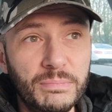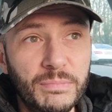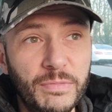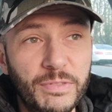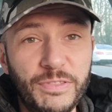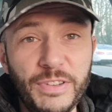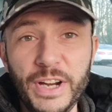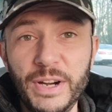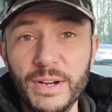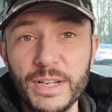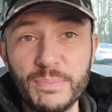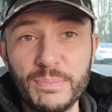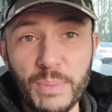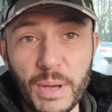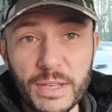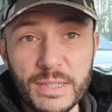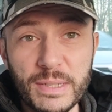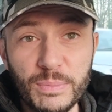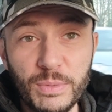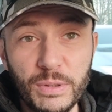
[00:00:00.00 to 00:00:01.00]
fair as
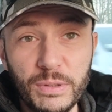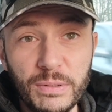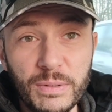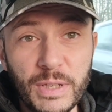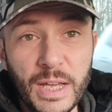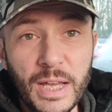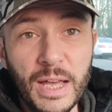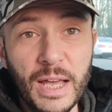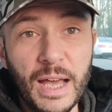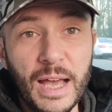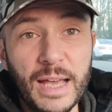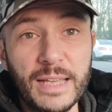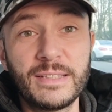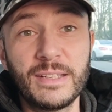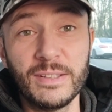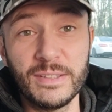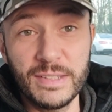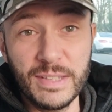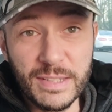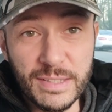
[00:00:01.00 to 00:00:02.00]
possible,
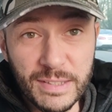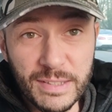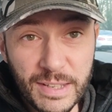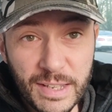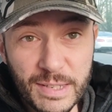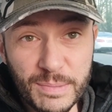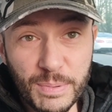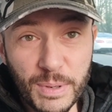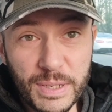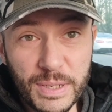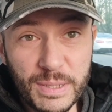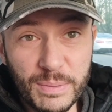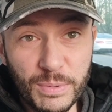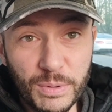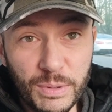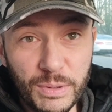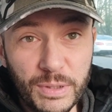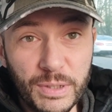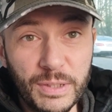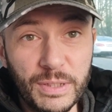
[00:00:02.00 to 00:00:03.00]
as consistent as
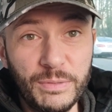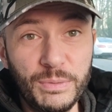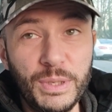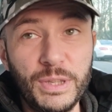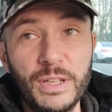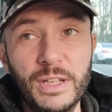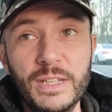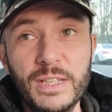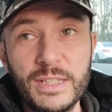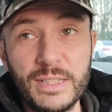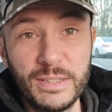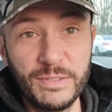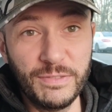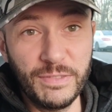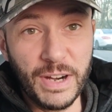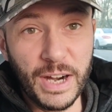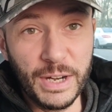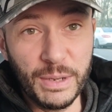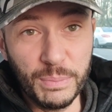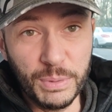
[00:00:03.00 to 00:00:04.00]
possible with the
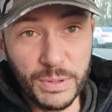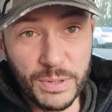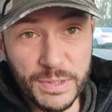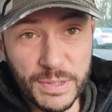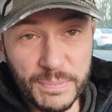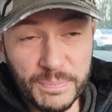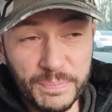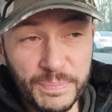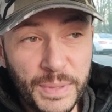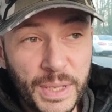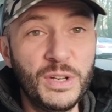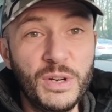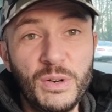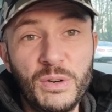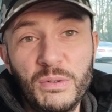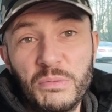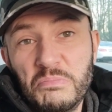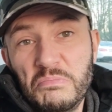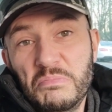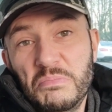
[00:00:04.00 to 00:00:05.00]
least variables,
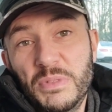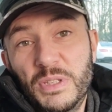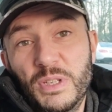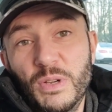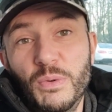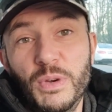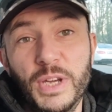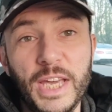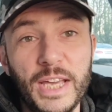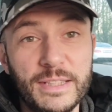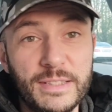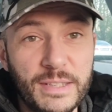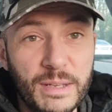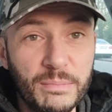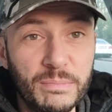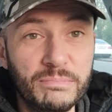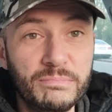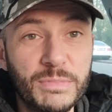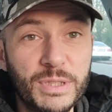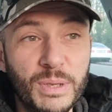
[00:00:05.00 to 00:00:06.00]
so we get
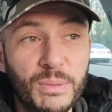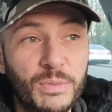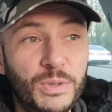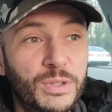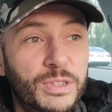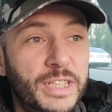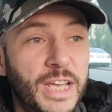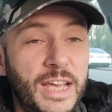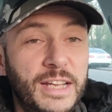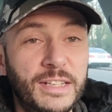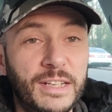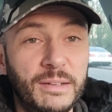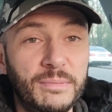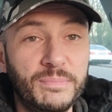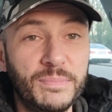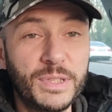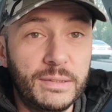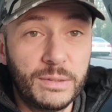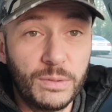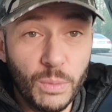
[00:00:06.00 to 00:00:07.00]
some good data.
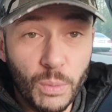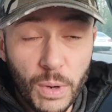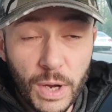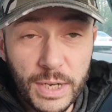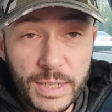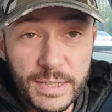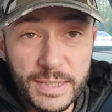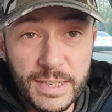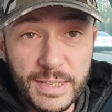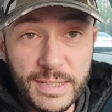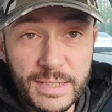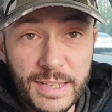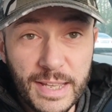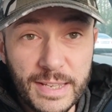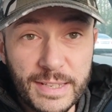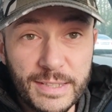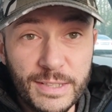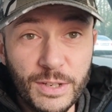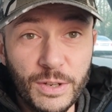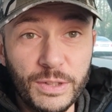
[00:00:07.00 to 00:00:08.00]
What is this
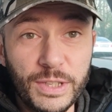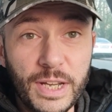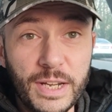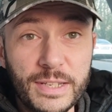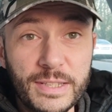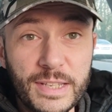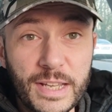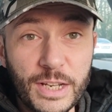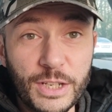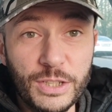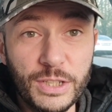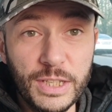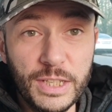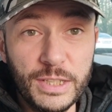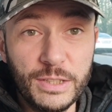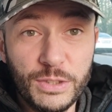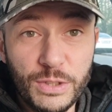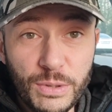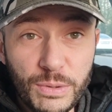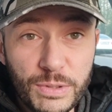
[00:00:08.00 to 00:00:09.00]
test? So there is
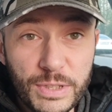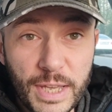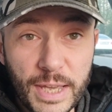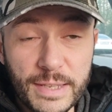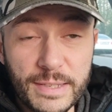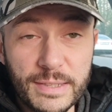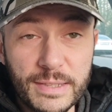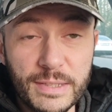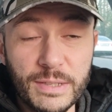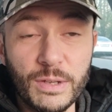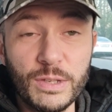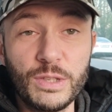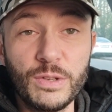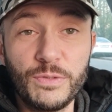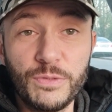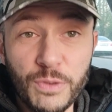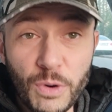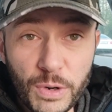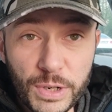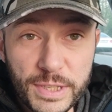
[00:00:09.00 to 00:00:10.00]
actually two tests. So it's a
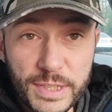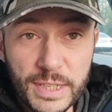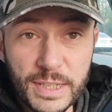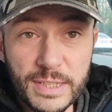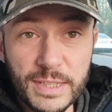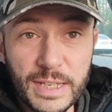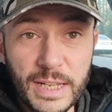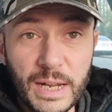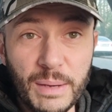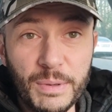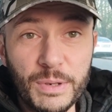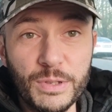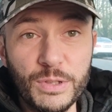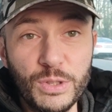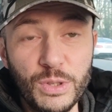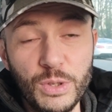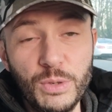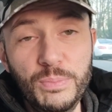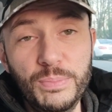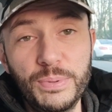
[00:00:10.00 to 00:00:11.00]
46
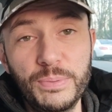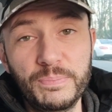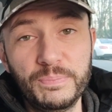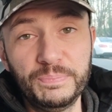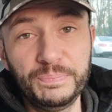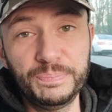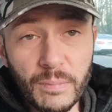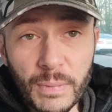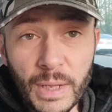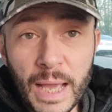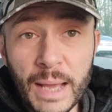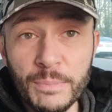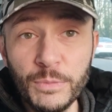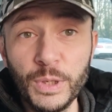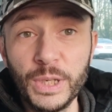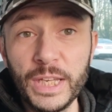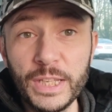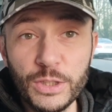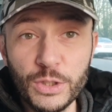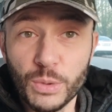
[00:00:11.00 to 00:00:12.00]
kilometers loop. I'm
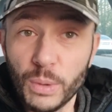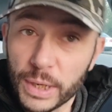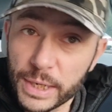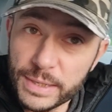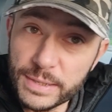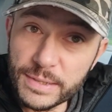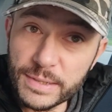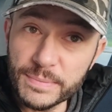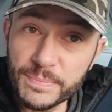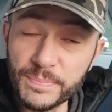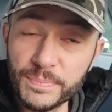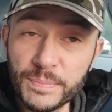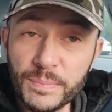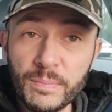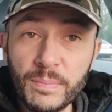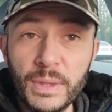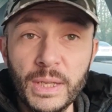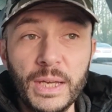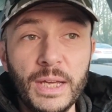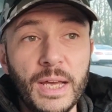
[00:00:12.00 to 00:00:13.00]
doing it twice.
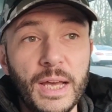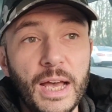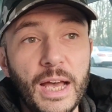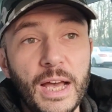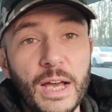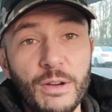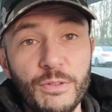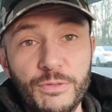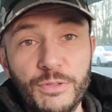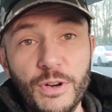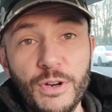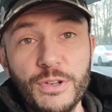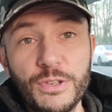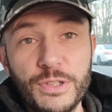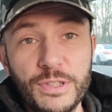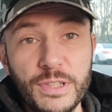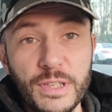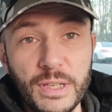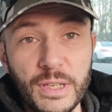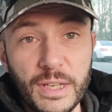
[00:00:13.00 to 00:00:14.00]

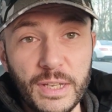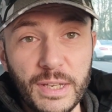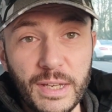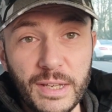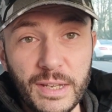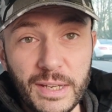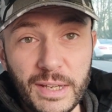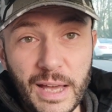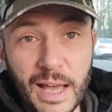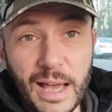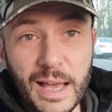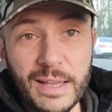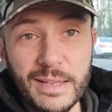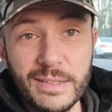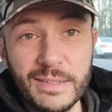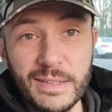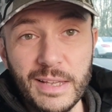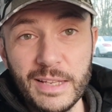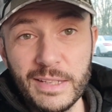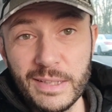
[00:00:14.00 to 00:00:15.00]
First
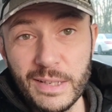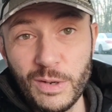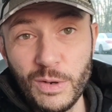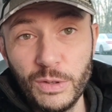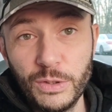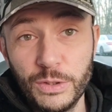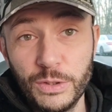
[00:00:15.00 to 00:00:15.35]
as I call